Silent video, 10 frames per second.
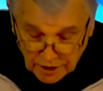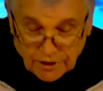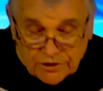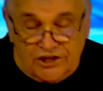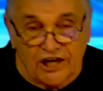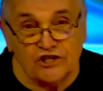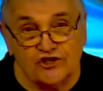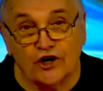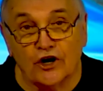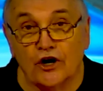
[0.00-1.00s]

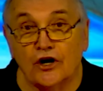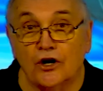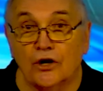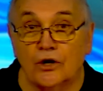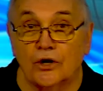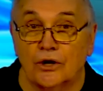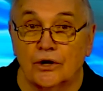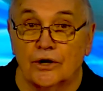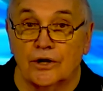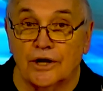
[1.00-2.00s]
Teacher
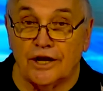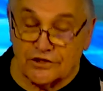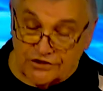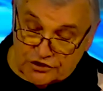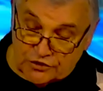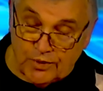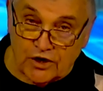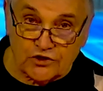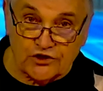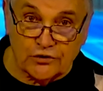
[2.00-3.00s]
is the
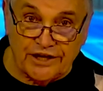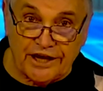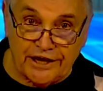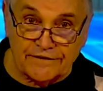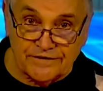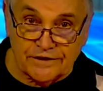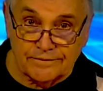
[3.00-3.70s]
spiritual gift.